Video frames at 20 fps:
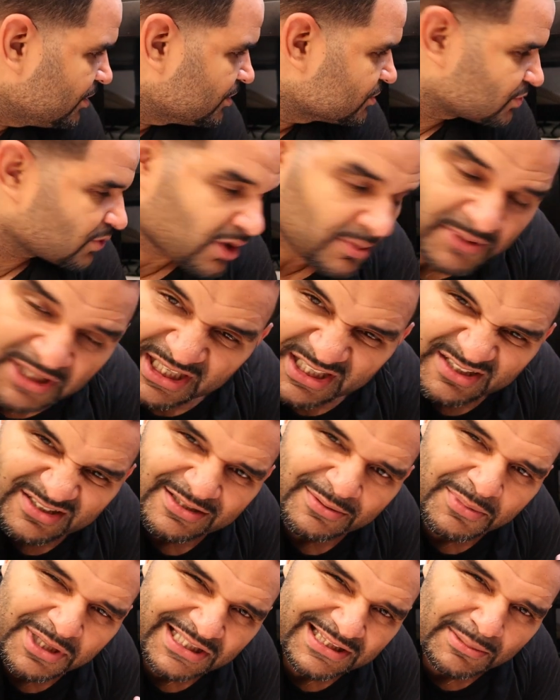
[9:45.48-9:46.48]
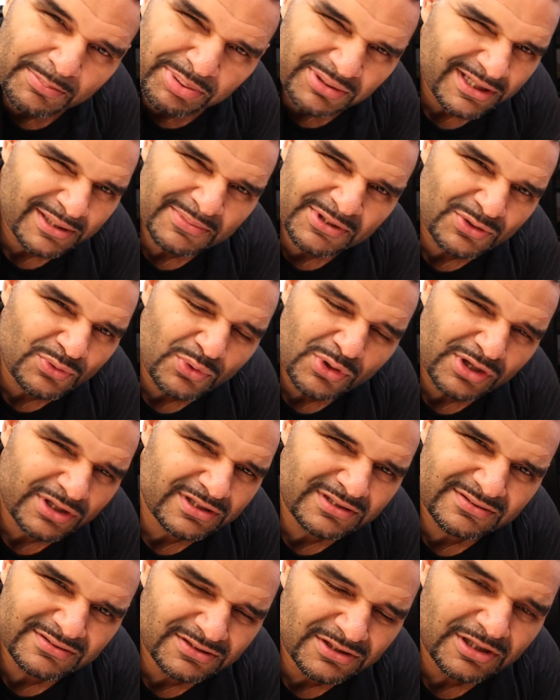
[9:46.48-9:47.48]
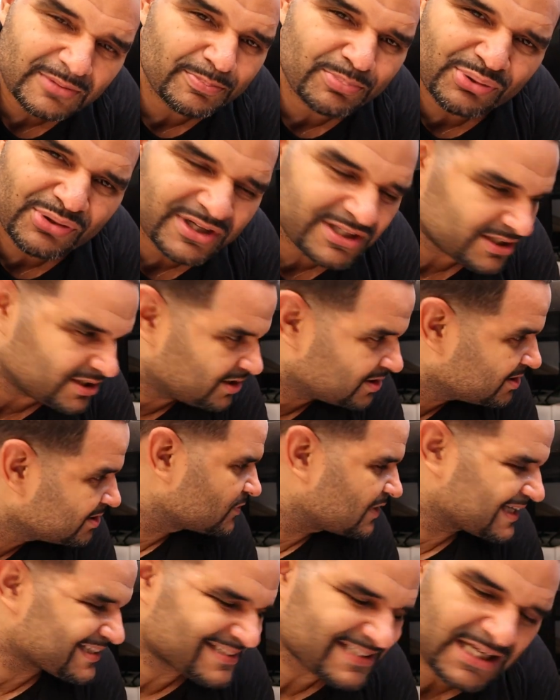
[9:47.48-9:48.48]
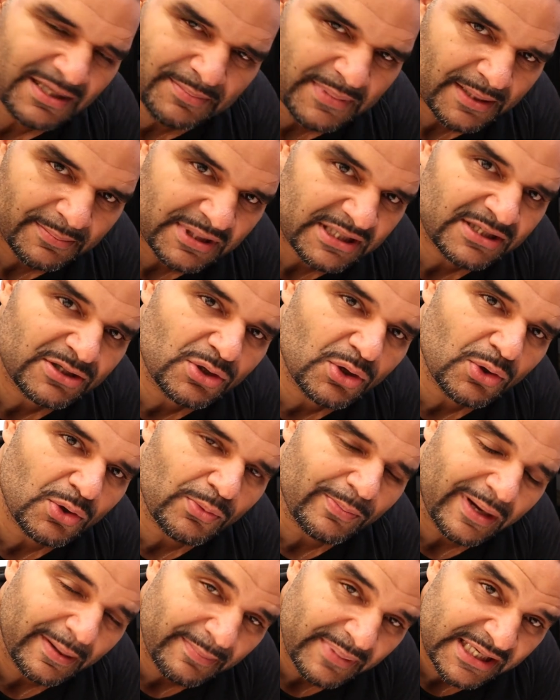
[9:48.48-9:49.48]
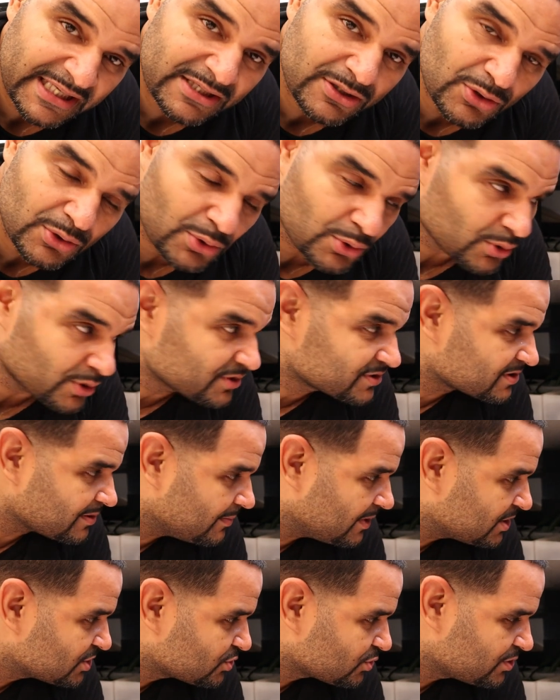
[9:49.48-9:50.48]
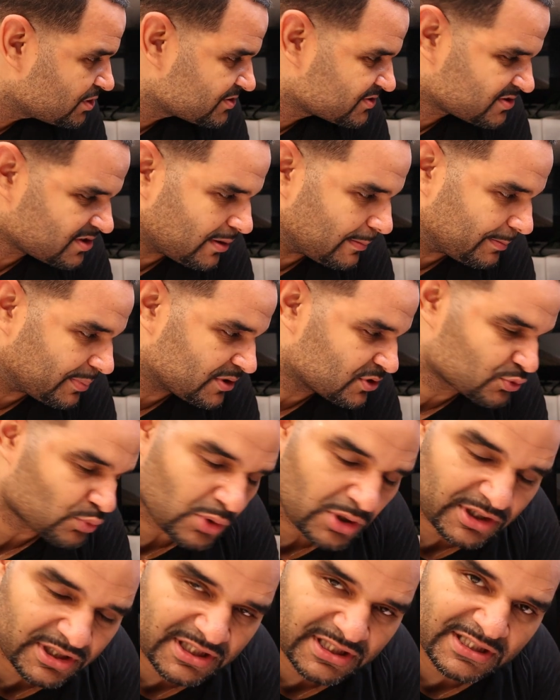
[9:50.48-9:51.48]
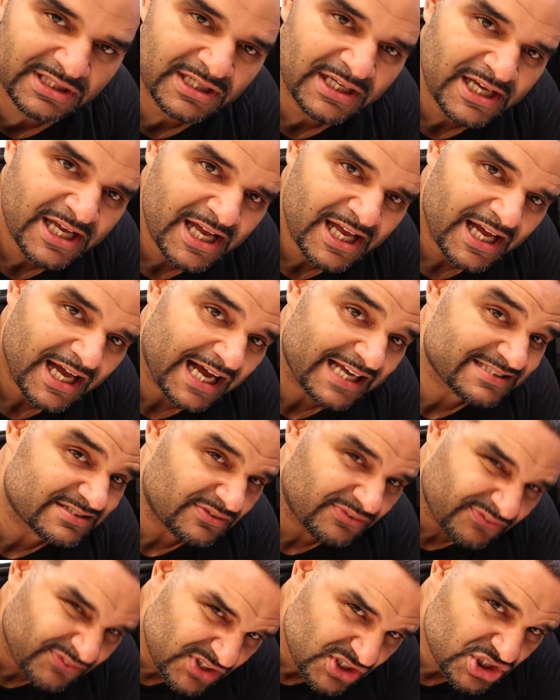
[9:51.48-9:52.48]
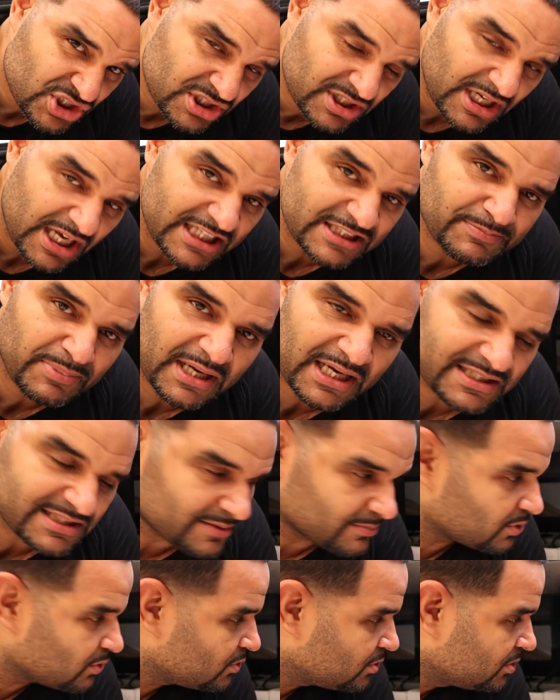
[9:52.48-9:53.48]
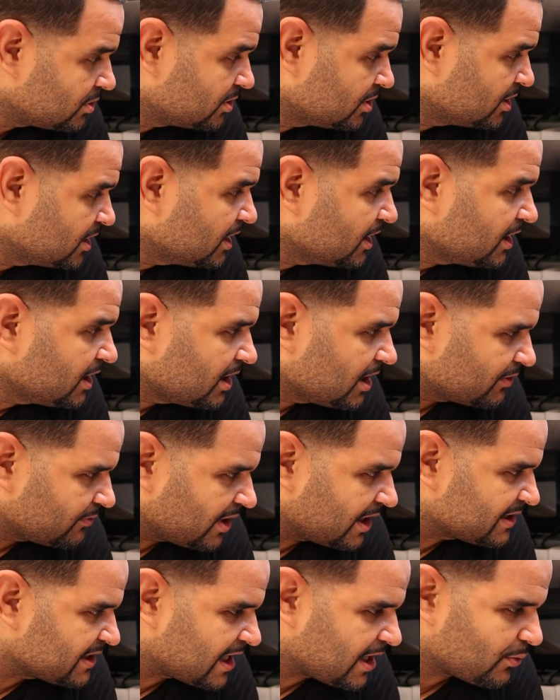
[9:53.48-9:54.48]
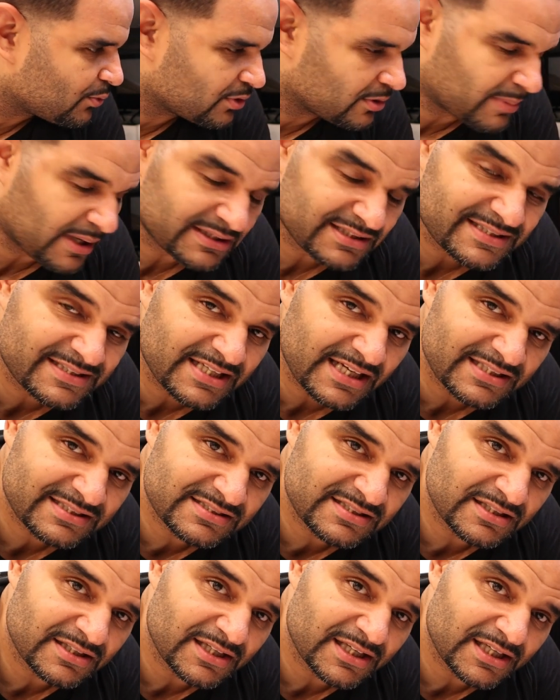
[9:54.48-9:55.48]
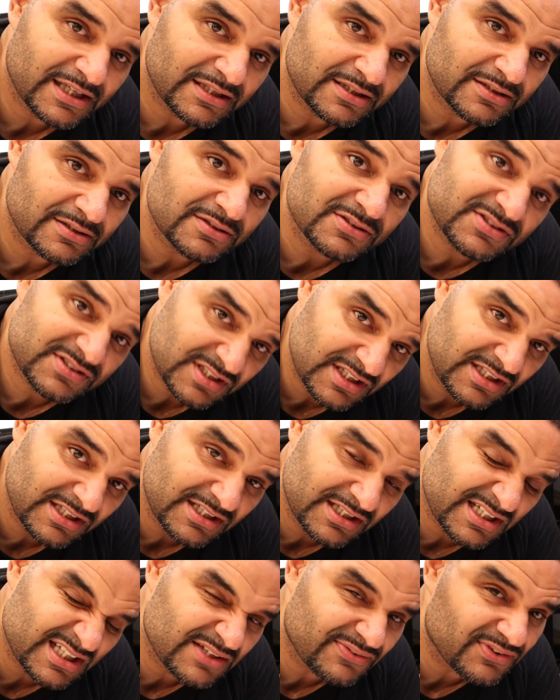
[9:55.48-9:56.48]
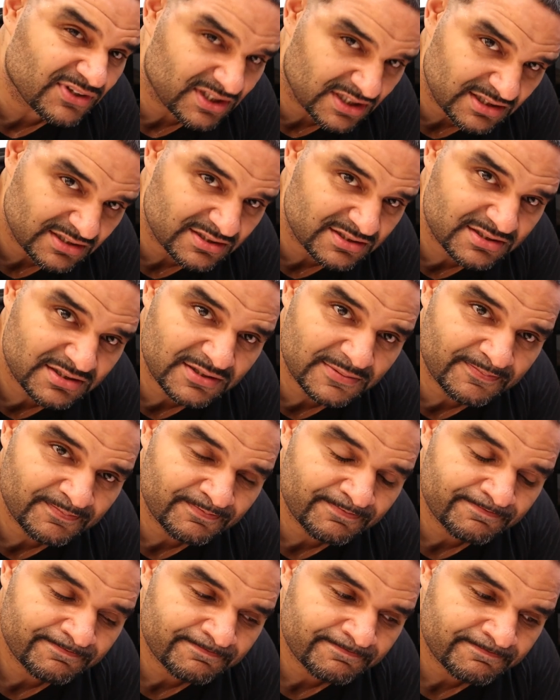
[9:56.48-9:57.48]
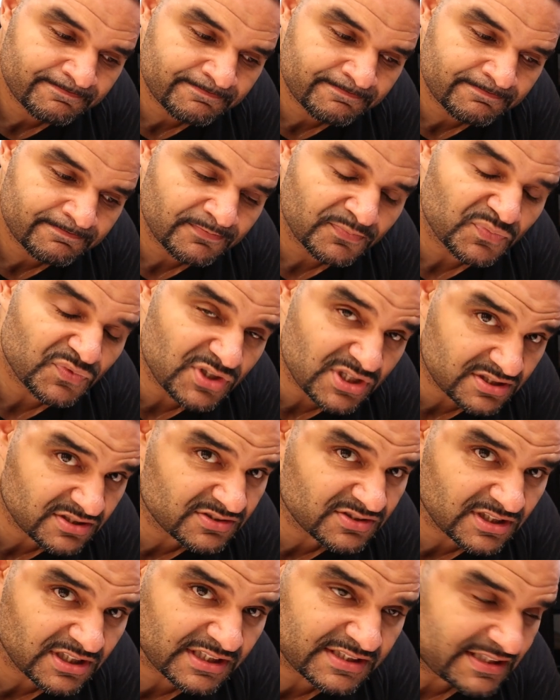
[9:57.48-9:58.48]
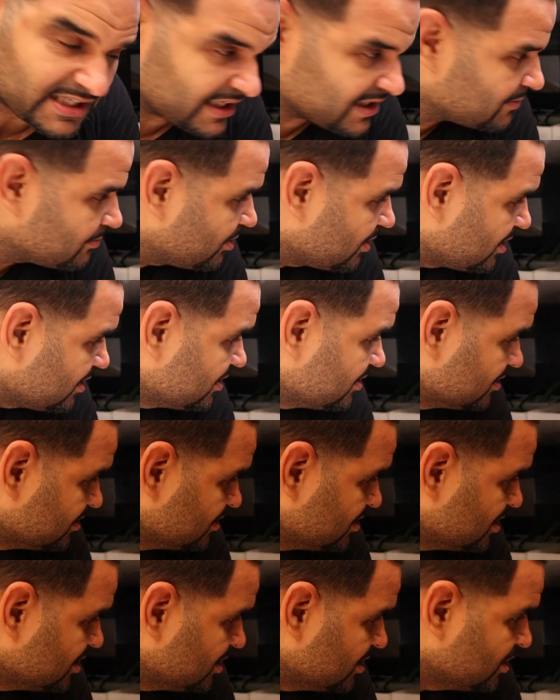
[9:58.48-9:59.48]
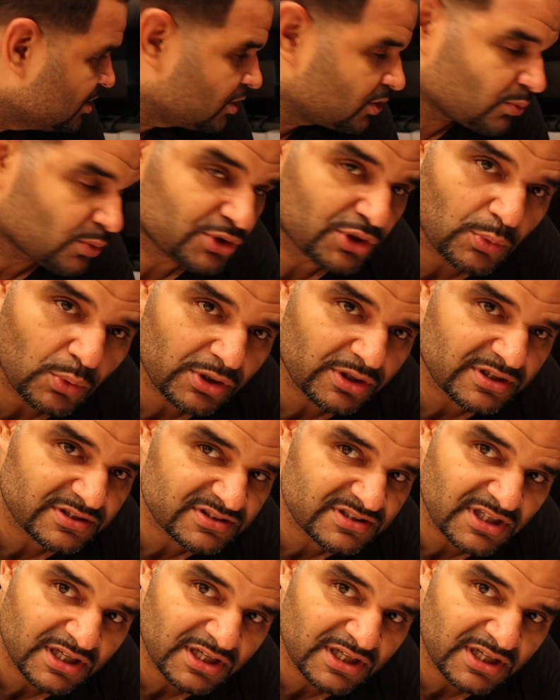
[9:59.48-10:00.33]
So I'm not here to make the plumbing work look pretty. That's not my main goal. My main goal is to make sure the sump is working as efficient as possible. And right now we're about to test it and see if it is. This is the exciting part. When the work is